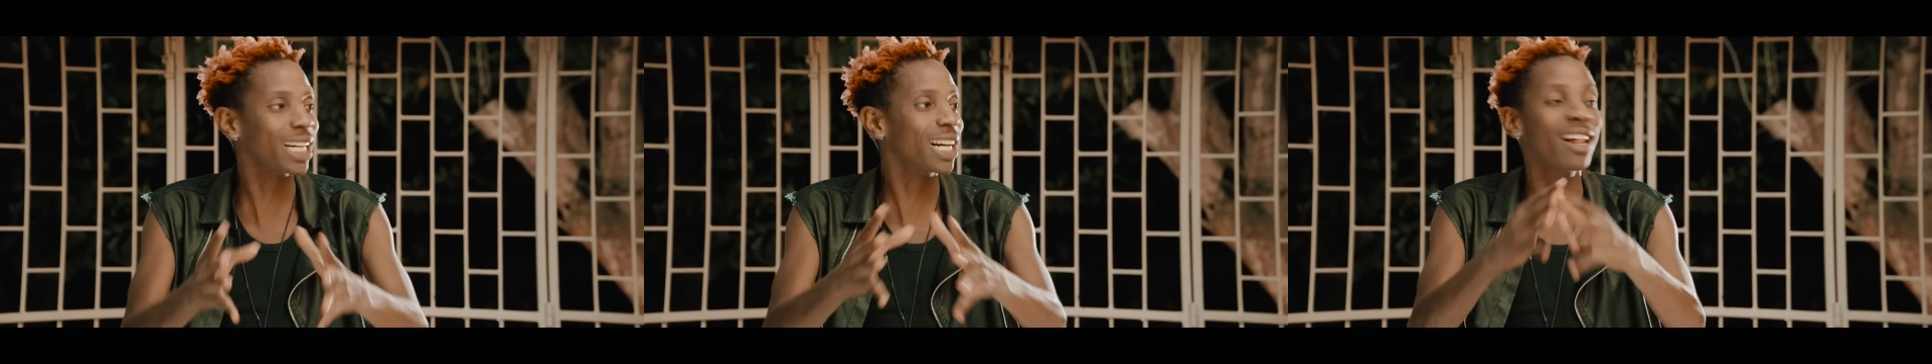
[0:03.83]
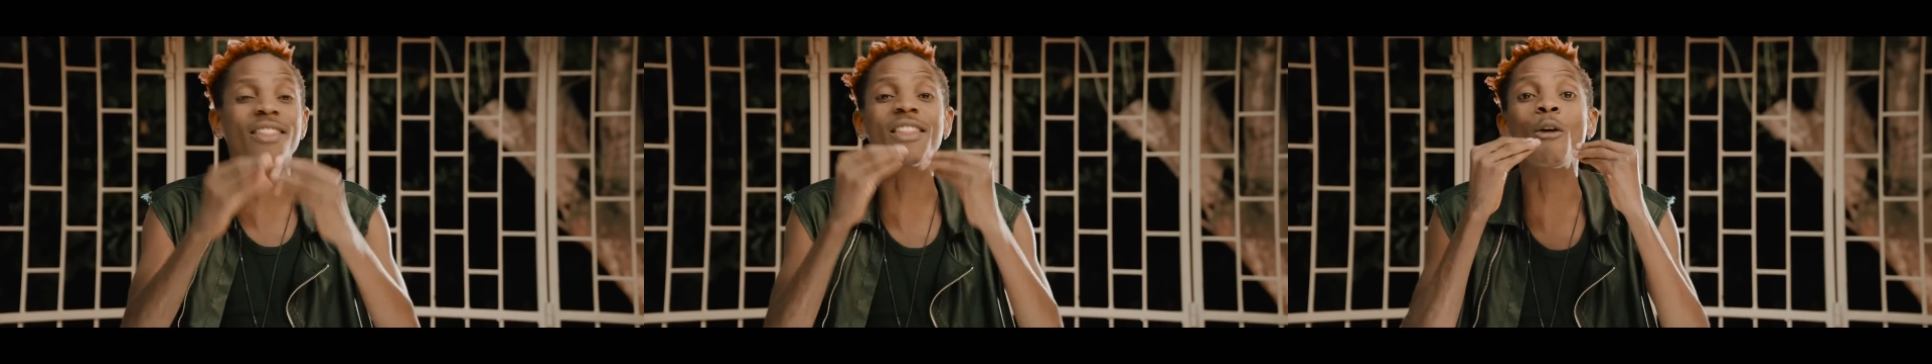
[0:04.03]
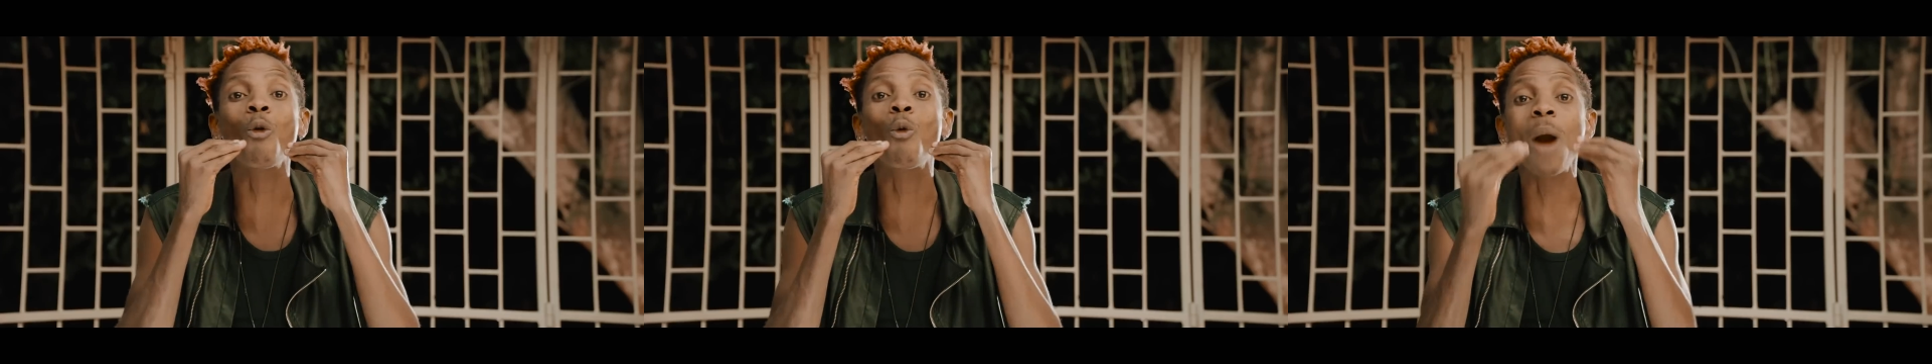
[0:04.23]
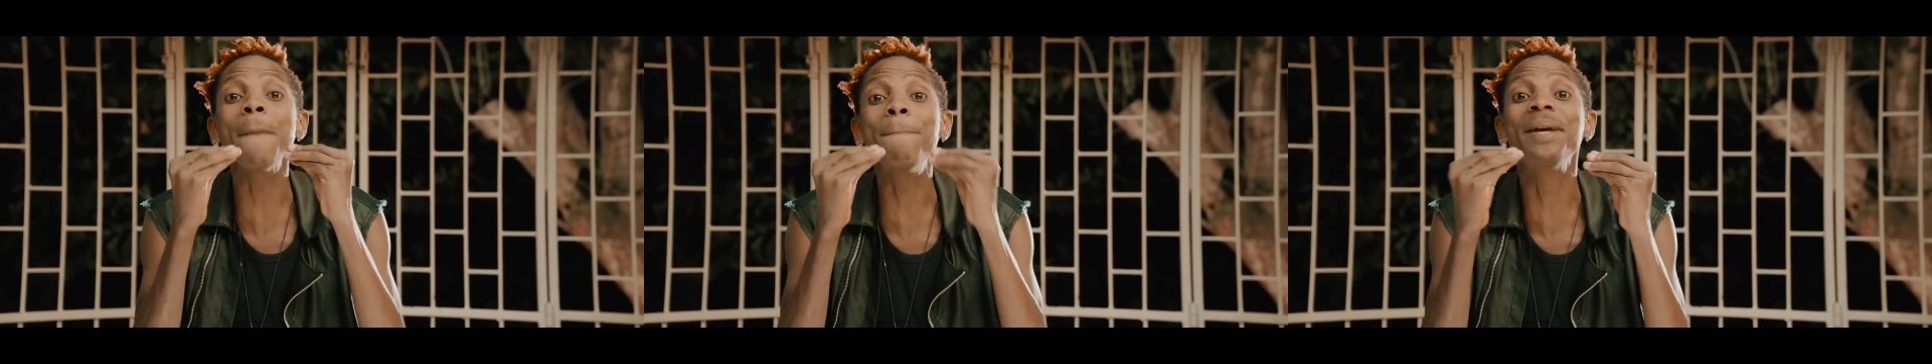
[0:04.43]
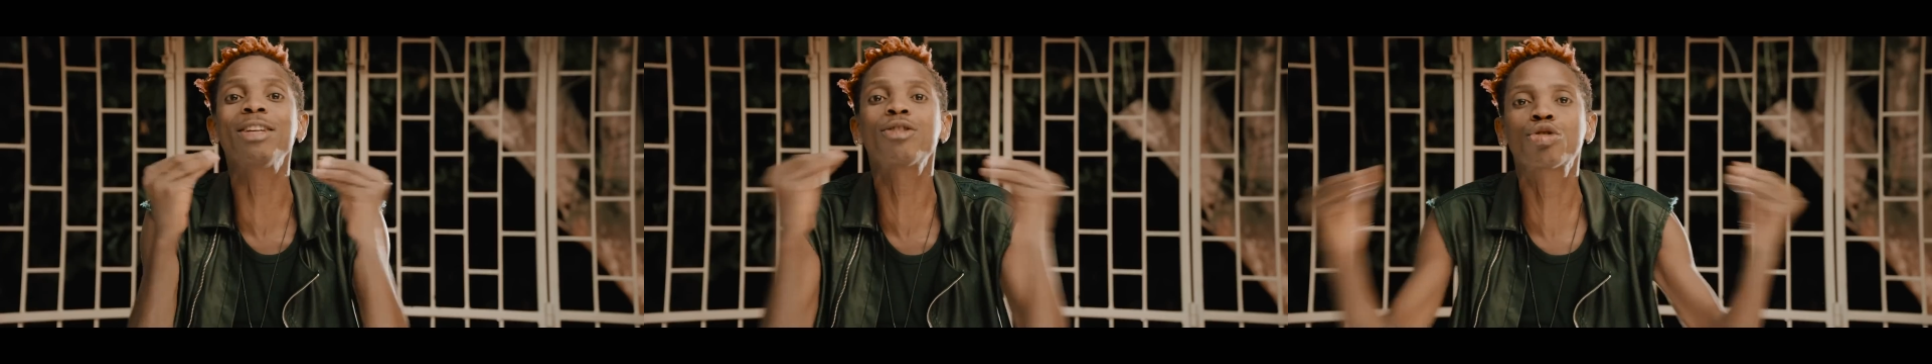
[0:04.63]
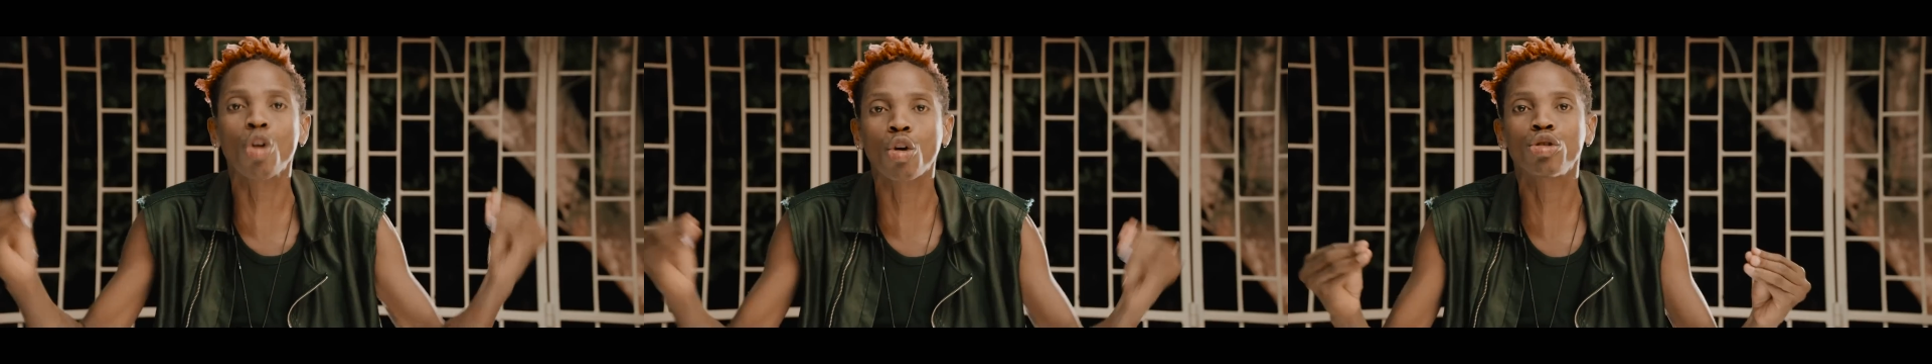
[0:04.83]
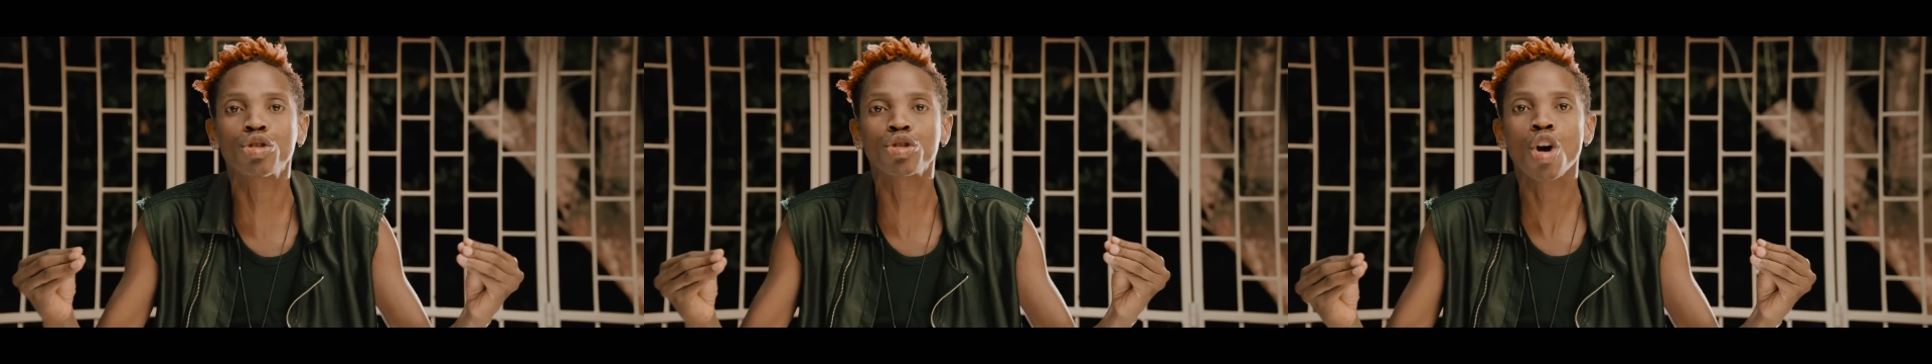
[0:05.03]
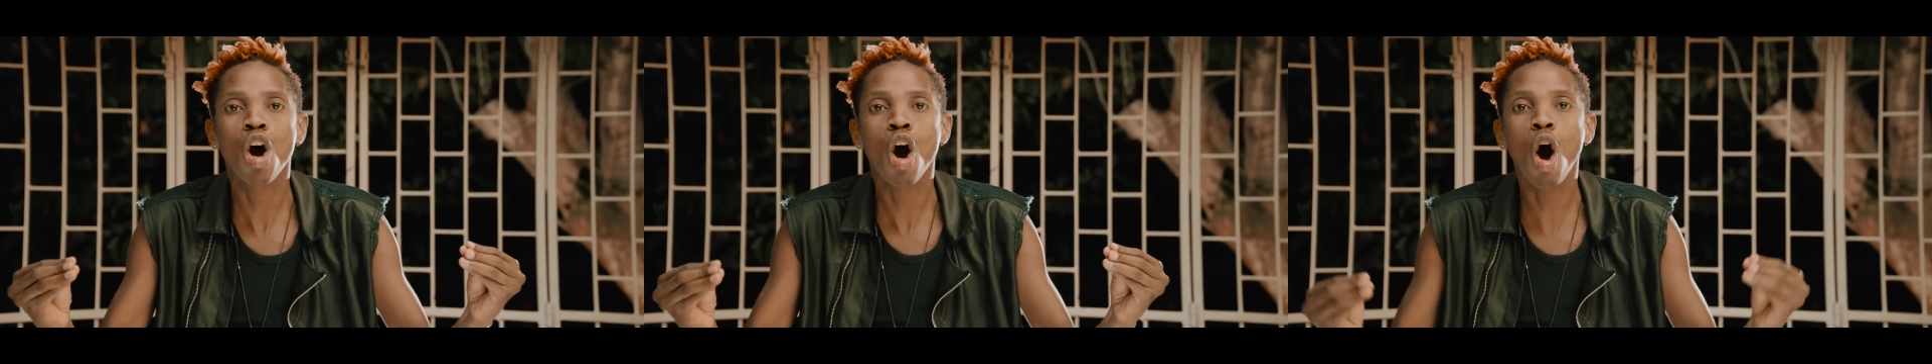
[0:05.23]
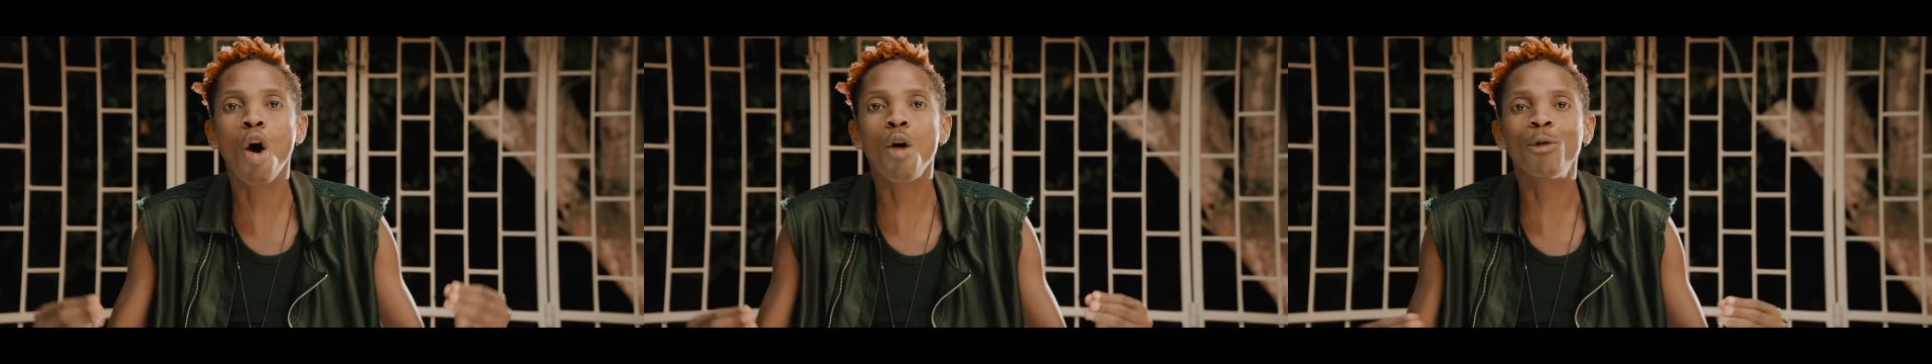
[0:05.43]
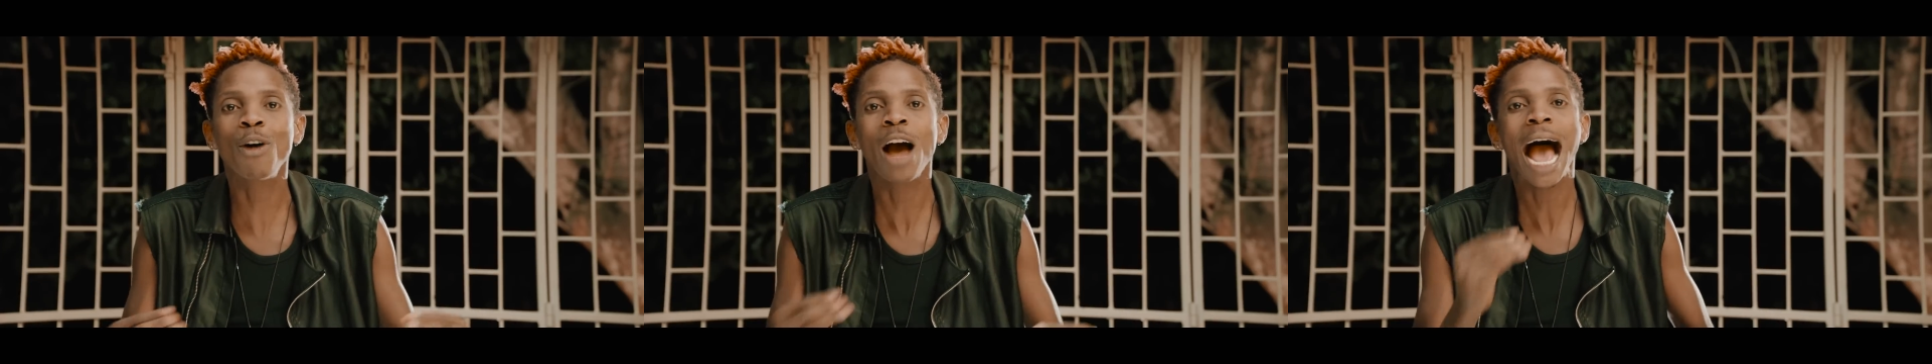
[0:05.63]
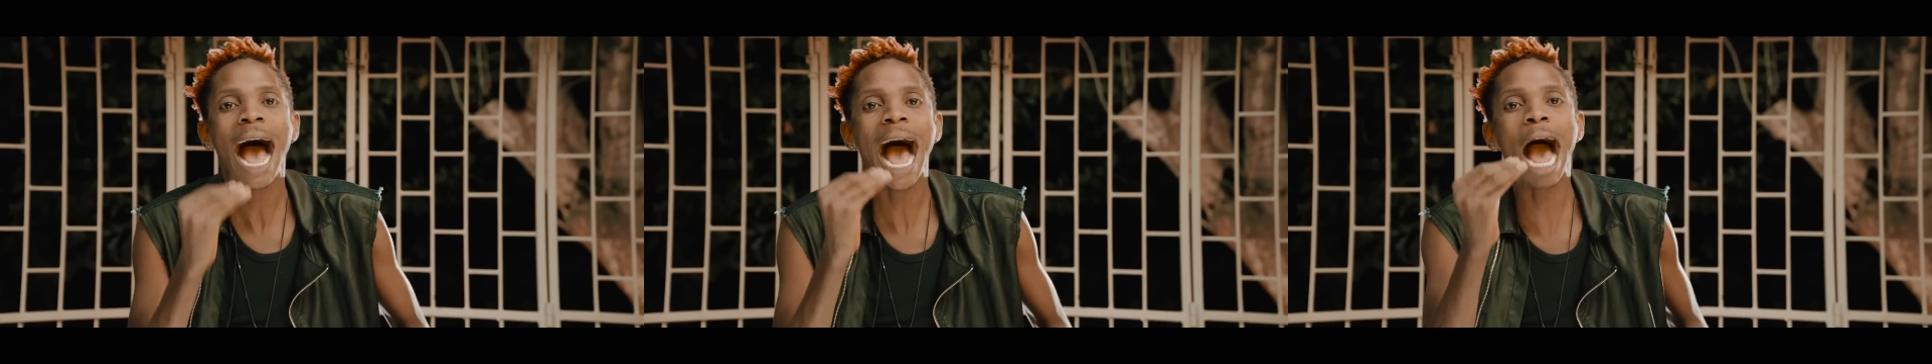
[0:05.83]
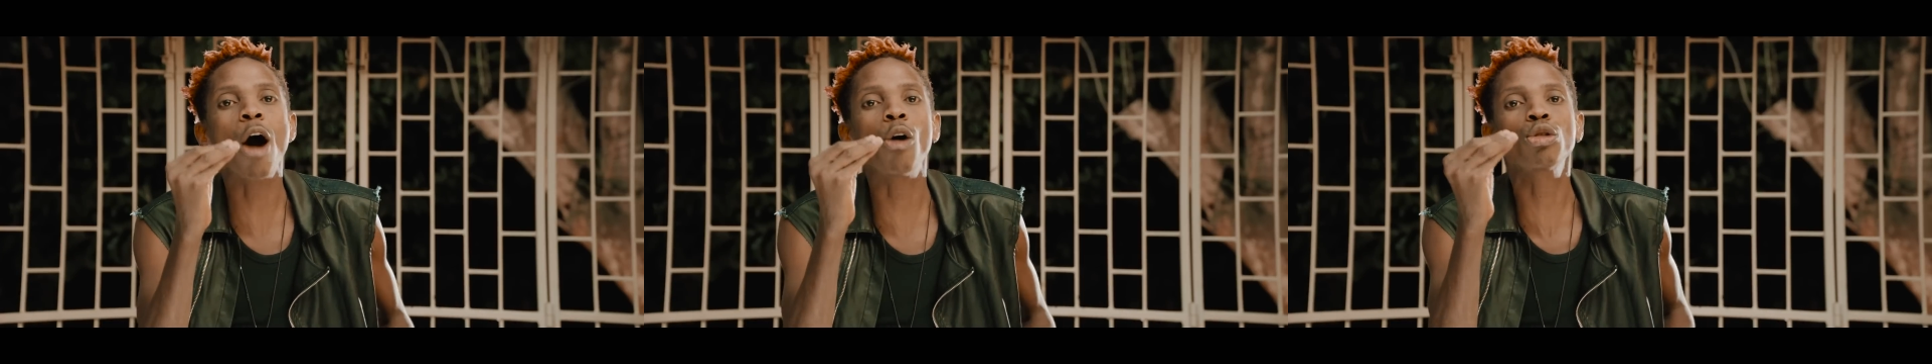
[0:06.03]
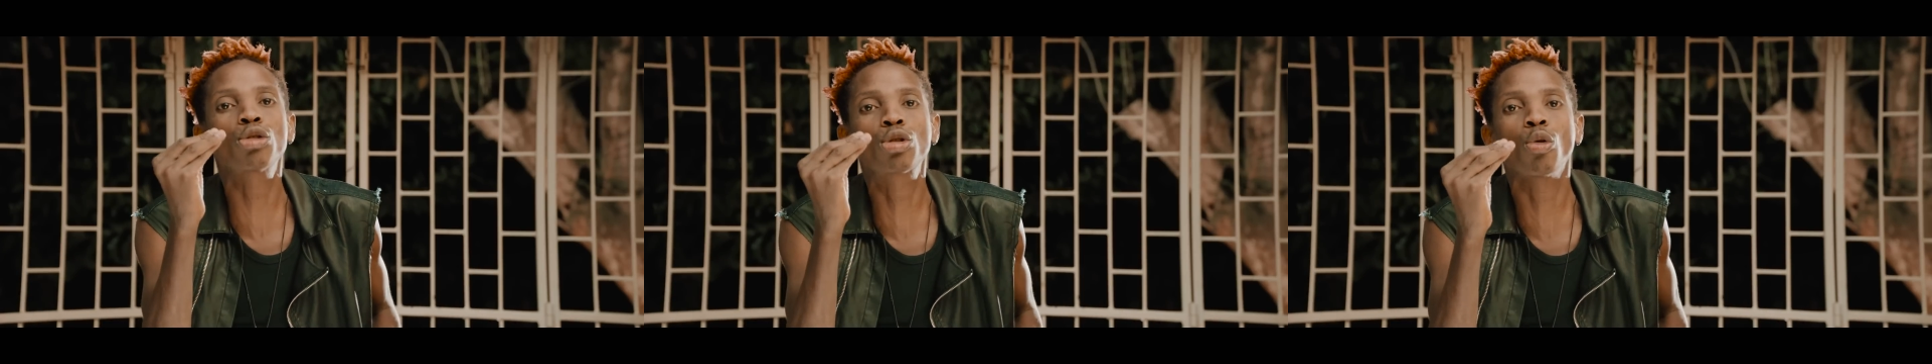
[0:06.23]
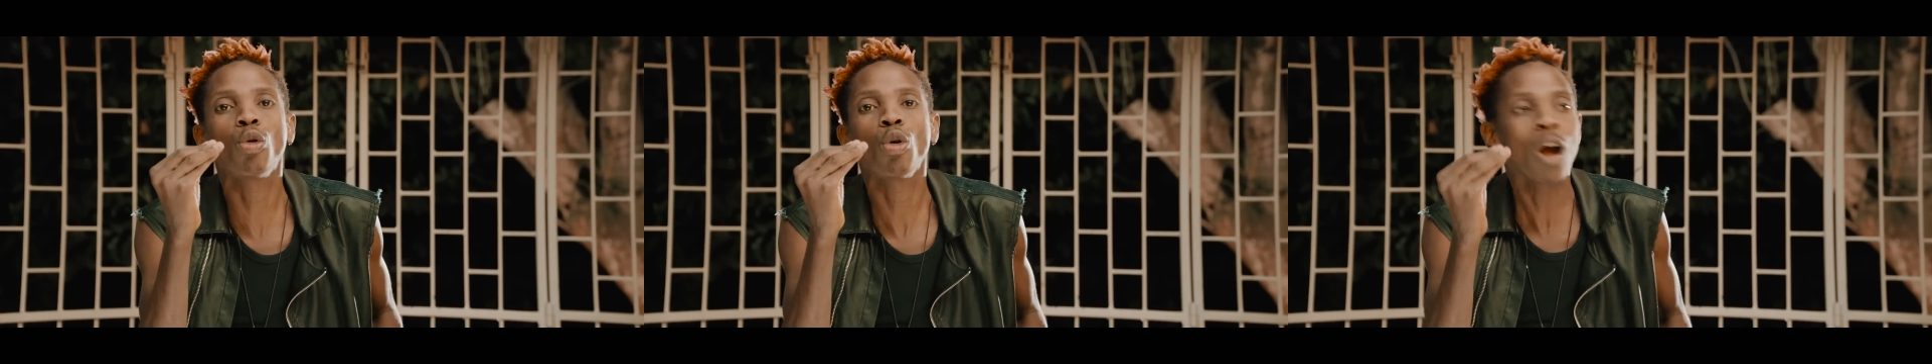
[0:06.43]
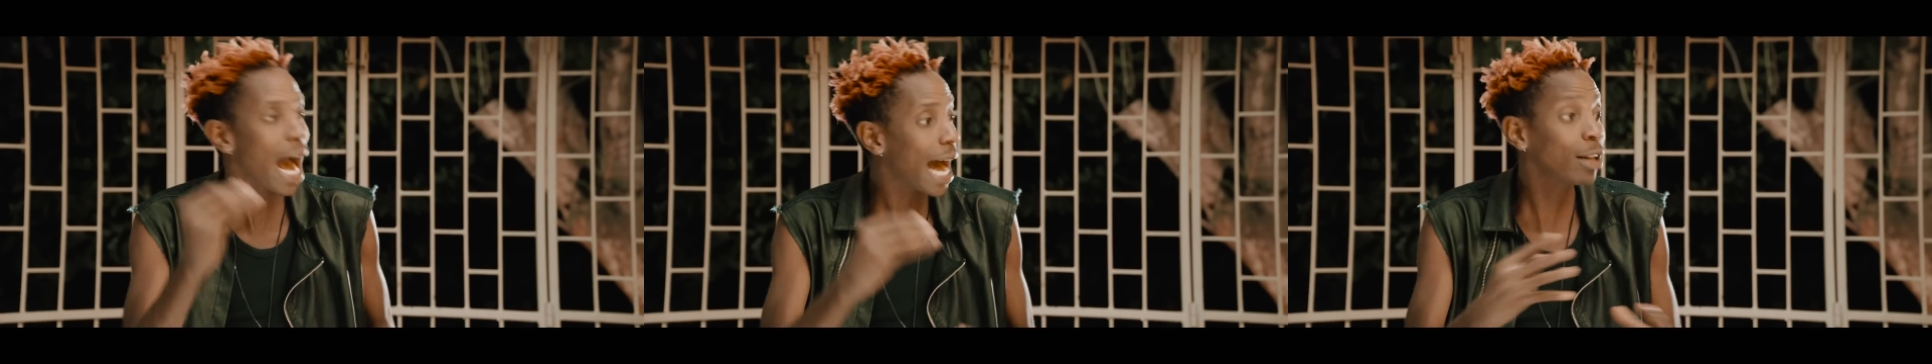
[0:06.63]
another webisode of How To.